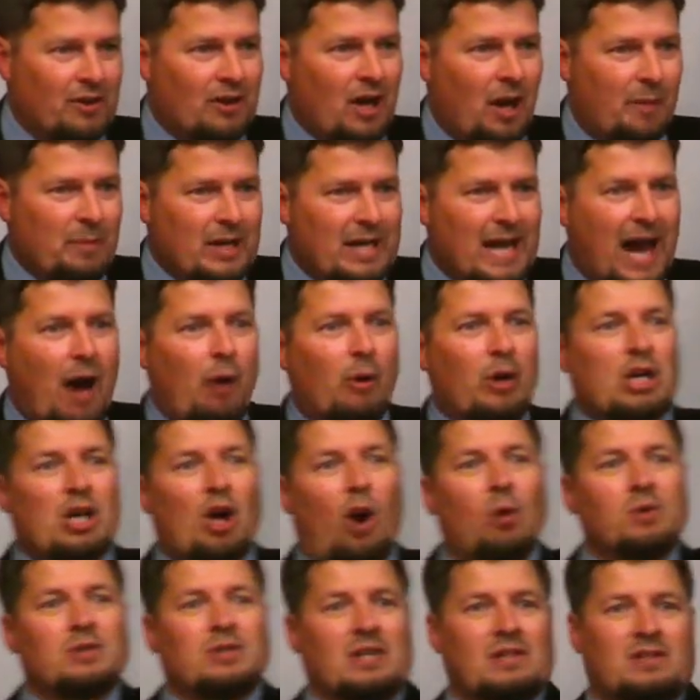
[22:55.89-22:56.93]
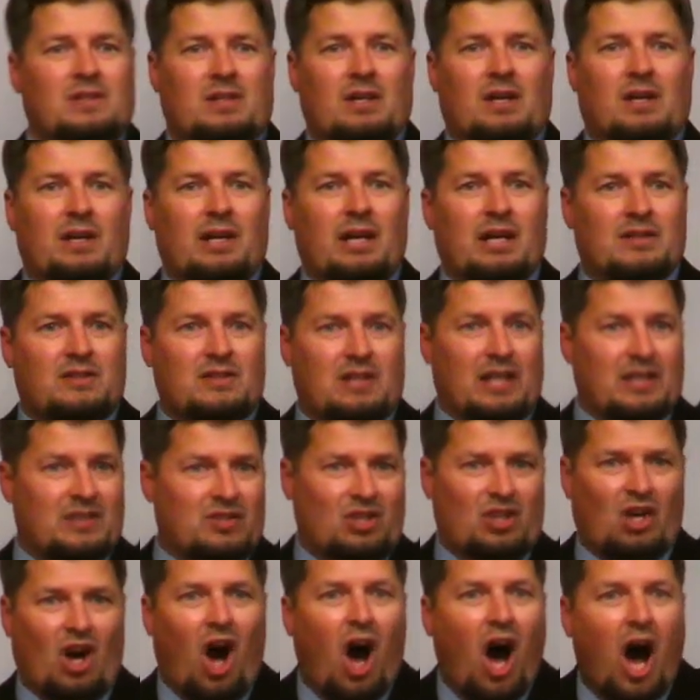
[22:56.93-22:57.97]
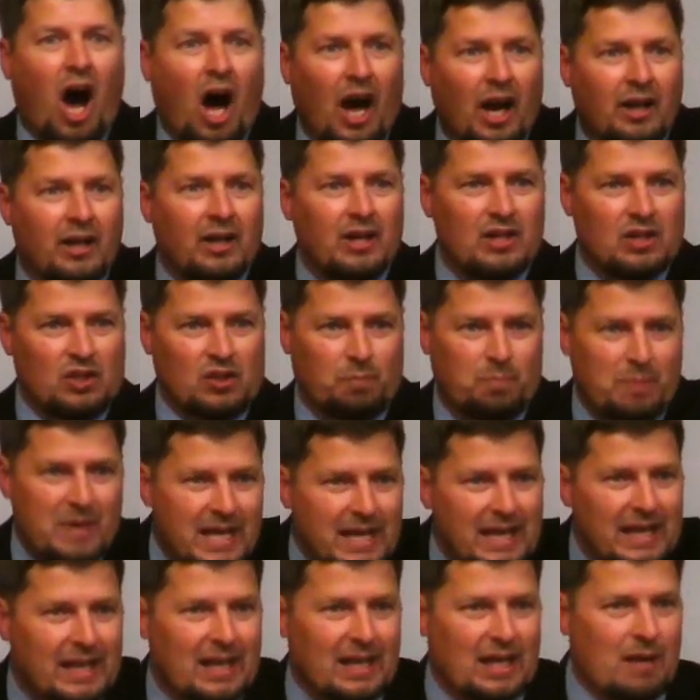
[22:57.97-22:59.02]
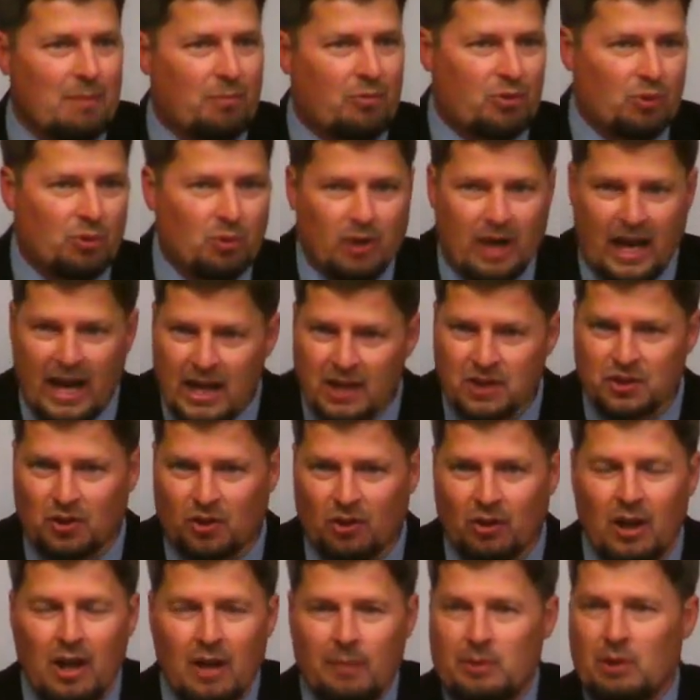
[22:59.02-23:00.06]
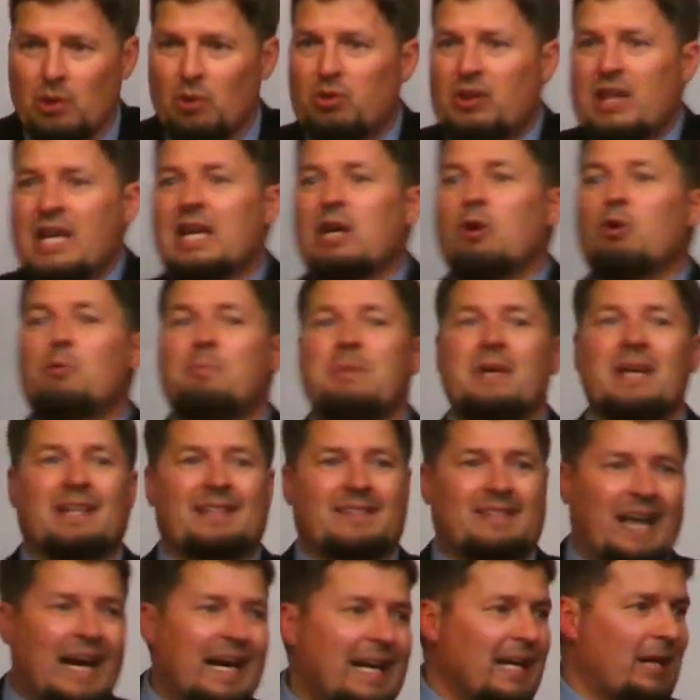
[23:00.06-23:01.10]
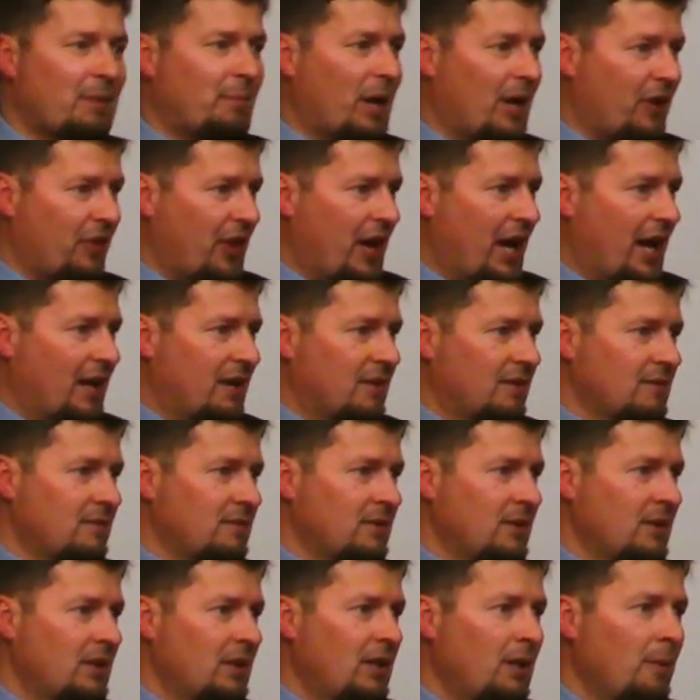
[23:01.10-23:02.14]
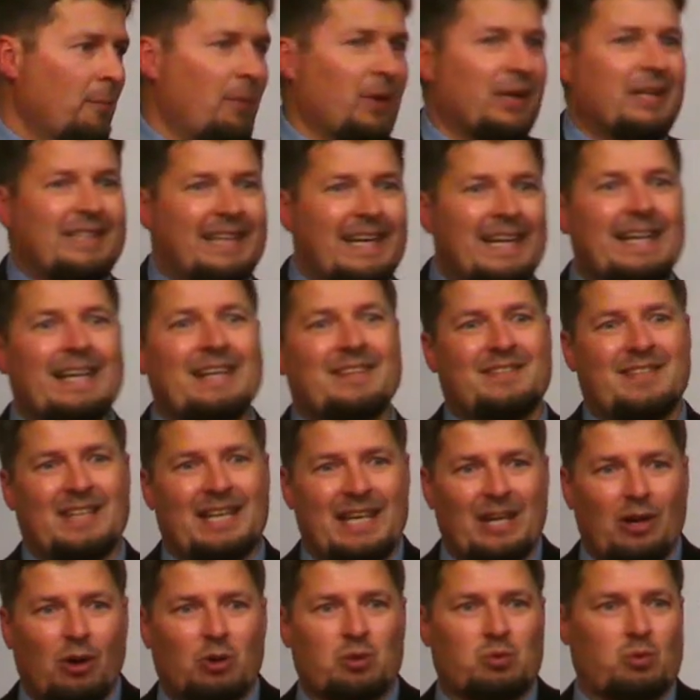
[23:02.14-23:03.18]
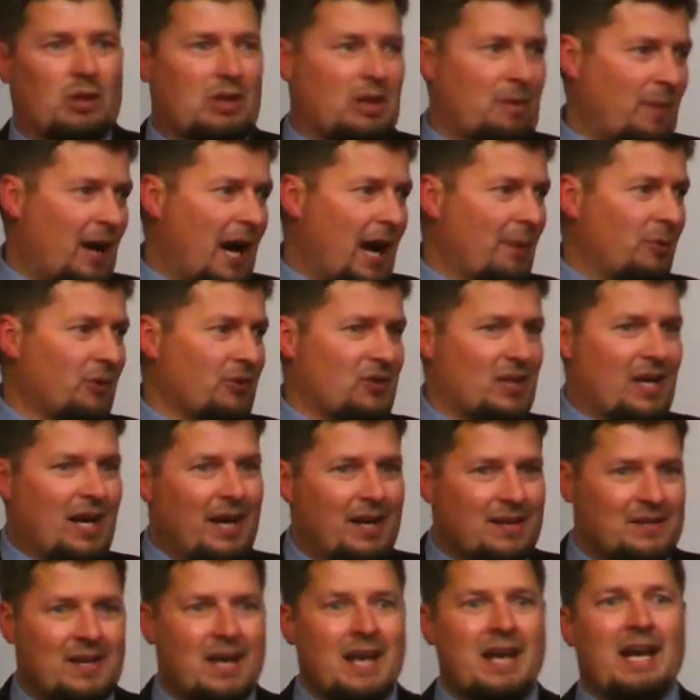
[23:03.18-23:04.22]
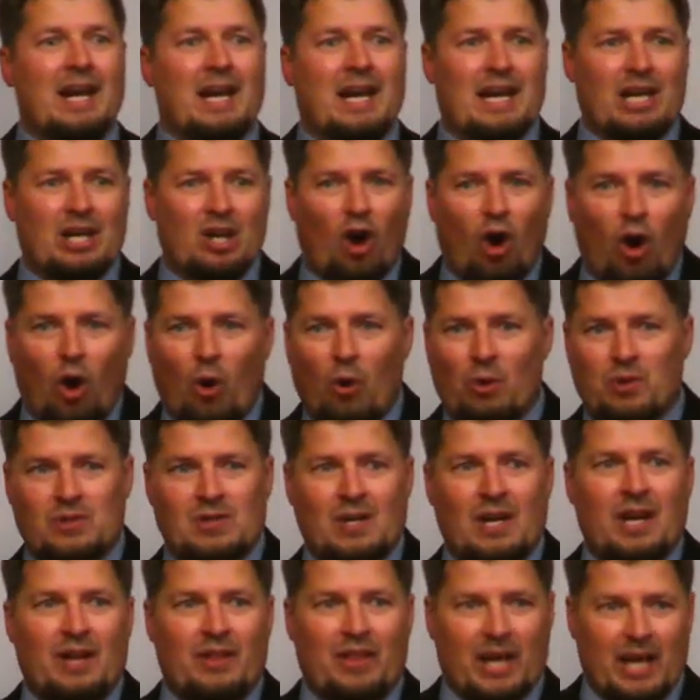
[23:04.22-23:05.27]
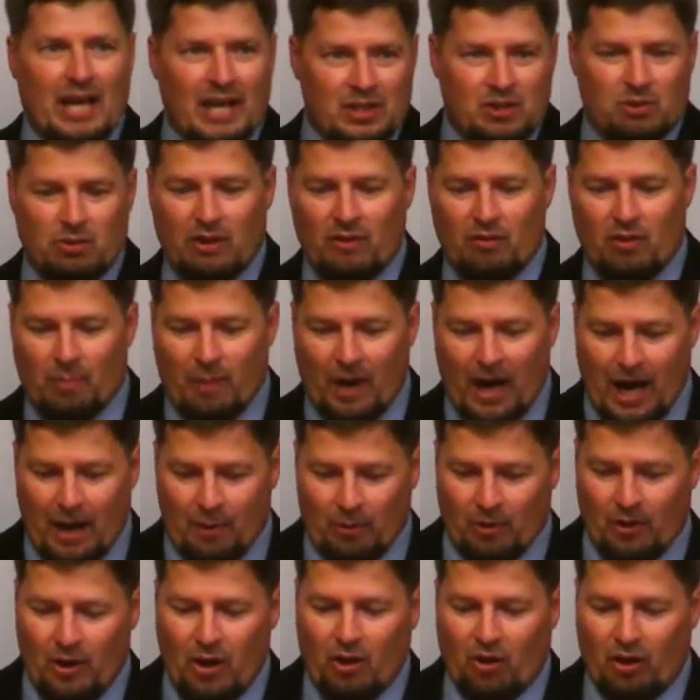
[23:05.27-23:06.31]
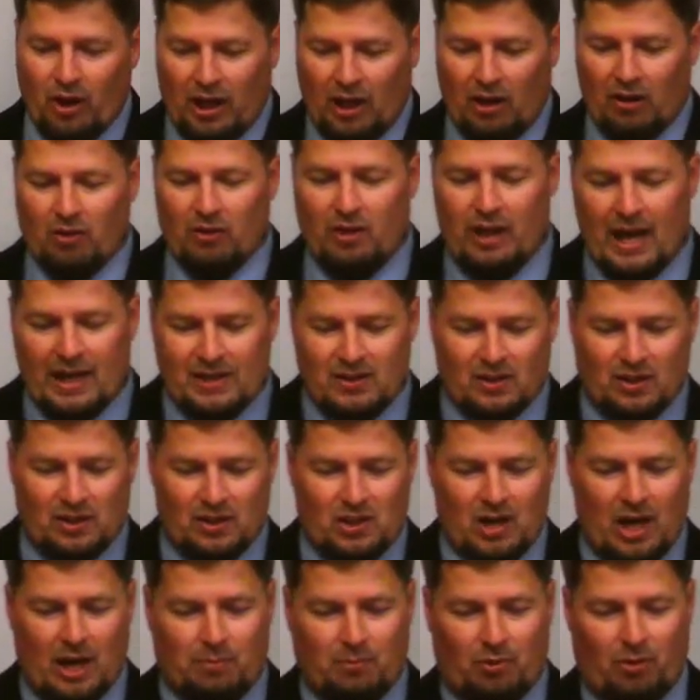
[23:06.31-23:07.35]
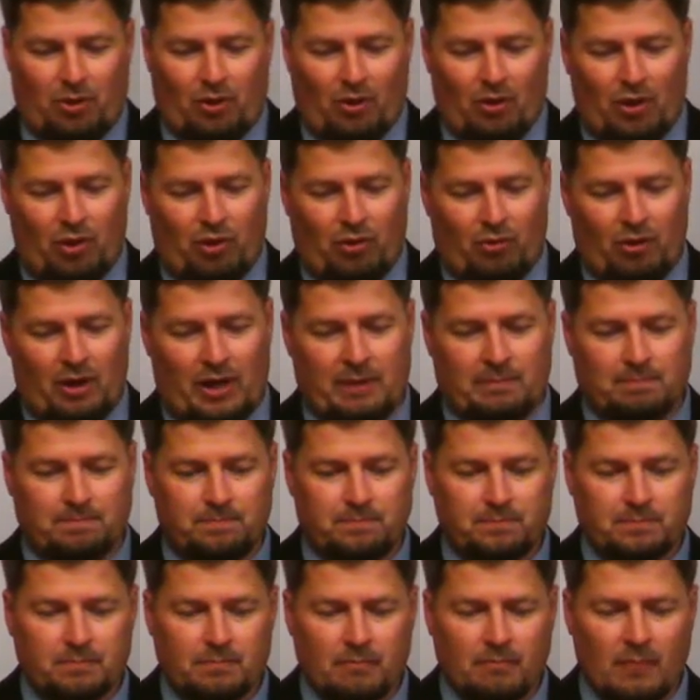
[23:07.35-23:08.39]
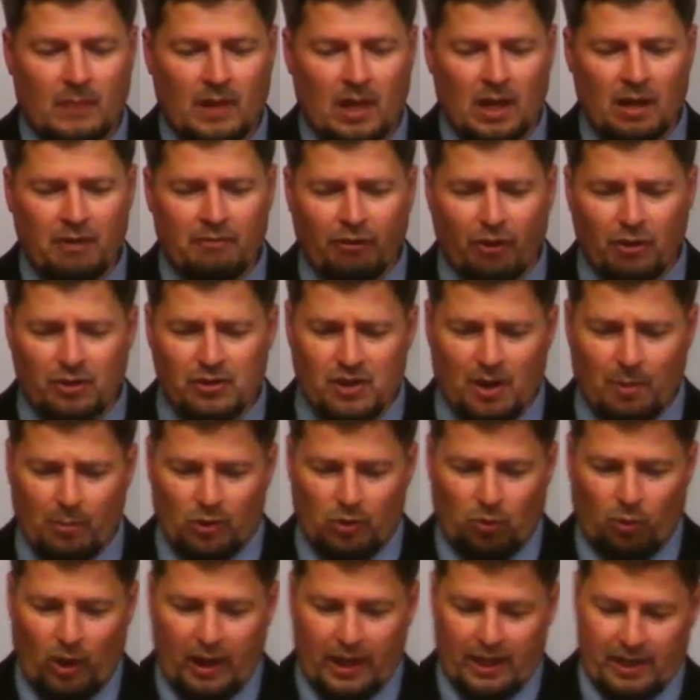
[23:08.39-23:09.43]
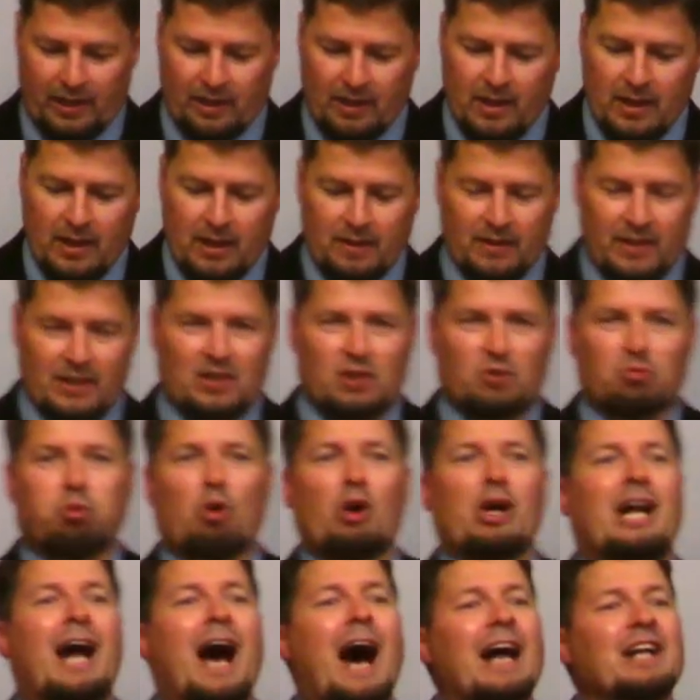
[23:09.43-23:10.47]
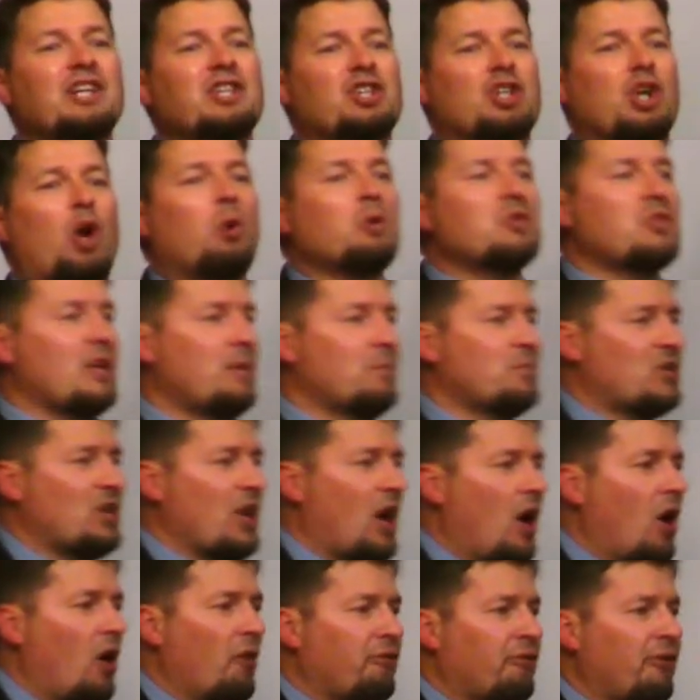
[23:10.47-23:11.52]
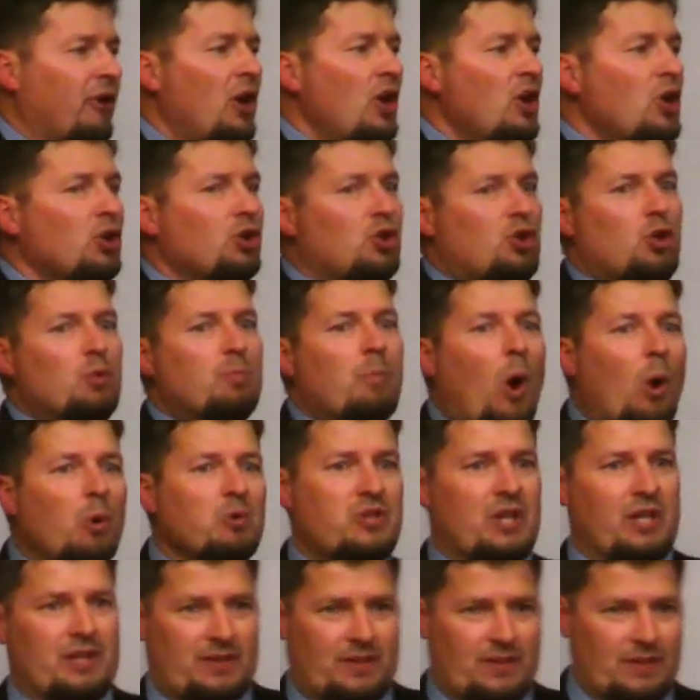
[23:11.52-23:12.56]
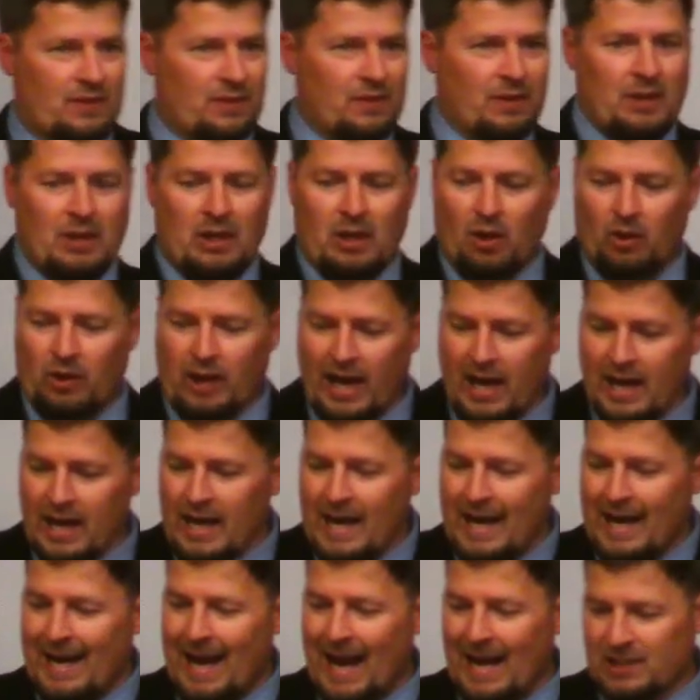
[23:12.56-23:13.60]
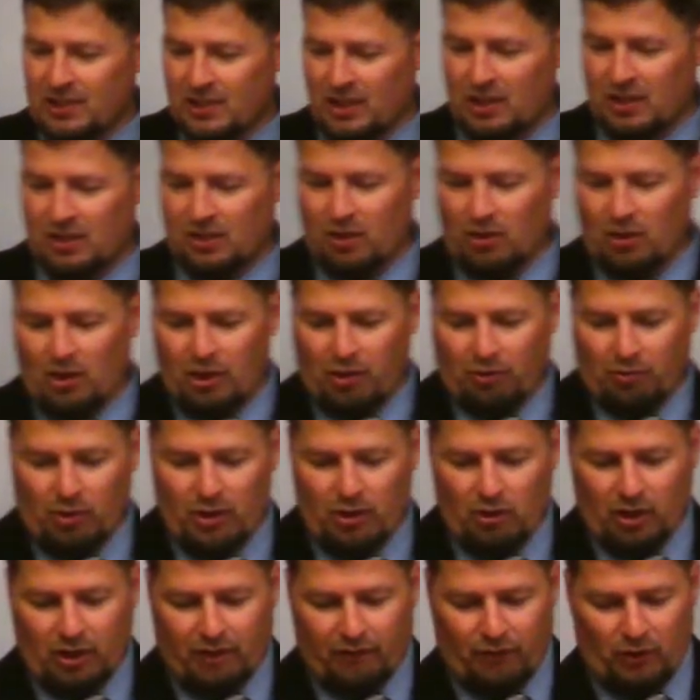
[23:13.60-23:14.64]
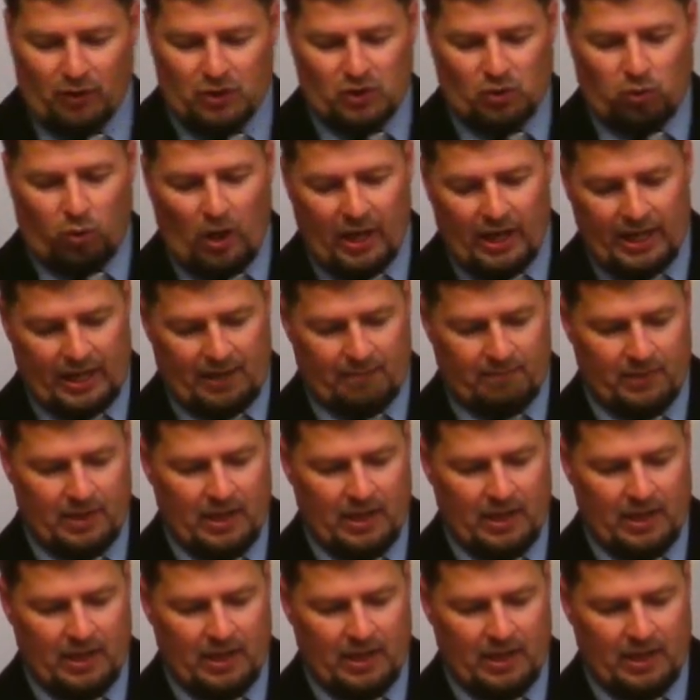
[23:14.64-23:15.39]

I mean, now he knows it's, the, it's, it's God speaking to him through an angel. You would think he would be excited about that. But Gideon, he knows what the Bible says. He knows the history of the Bible. Look at Exodus chapter 33 and verse number 20. This is where God shows himself to Moses. Okay? In Exodus 33, look at verse 20.